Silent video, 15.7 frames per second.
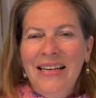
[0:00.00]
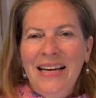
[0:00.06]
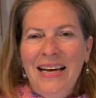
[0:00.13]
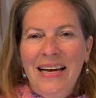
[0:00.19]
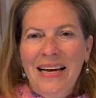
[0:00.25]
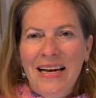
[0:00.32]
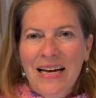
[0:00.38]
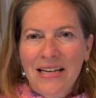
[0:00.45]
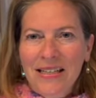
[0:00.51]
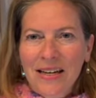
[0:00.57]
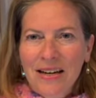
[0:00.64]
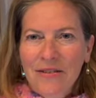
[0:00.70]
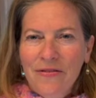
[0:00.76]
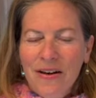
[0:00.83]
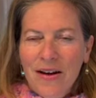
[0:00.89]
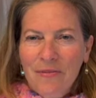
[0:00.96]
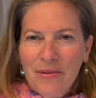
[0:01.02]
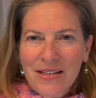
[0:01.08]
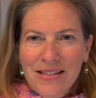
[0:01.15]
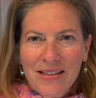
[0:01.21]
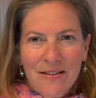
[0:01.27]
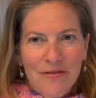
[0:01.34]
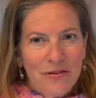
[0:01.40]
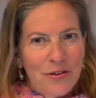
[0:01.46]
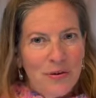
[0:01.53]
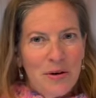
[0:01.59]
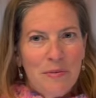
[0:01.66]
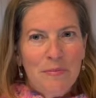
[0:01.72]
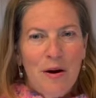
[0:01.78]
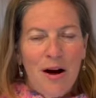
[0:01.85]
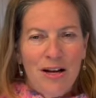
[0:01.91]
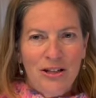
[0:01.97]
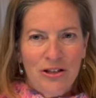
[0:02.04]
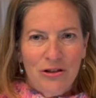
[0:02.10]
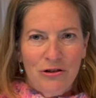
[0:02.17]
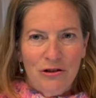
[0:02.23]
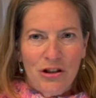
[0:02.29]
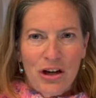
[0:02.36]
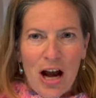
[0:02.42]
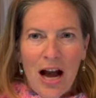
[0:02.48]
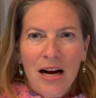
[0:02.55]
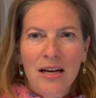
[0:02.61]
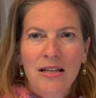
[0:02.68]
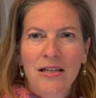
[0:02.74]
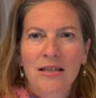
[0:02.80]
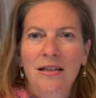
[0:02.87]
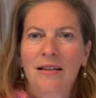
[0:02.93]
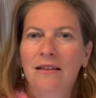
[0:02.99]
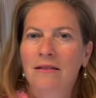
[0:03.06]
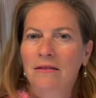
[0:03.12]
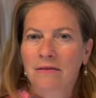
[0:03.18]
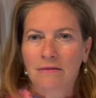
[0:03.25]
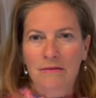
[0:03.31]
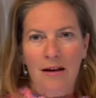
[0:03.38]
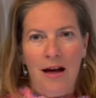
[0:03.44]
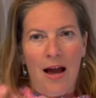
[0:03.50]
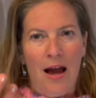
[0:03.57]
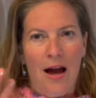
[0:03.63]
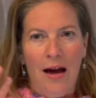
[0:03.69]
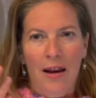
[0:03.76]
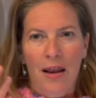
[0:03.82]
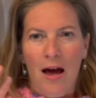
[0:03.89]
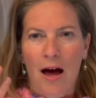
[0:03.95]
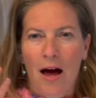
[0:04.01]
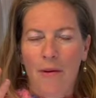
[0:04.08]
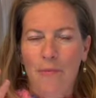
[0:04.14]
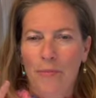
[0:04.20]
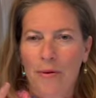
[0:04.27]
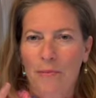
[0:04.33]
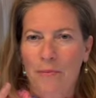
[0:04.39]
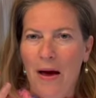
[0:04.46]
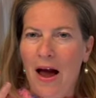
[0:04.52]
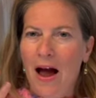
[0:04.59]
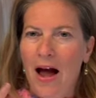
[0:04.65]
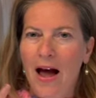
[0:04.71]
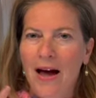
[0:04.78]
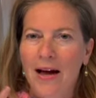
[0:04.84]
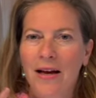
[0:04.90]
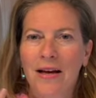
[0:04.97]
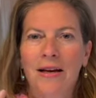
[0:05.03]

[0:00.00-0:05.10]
And I found myself doing posture checks, head up and back,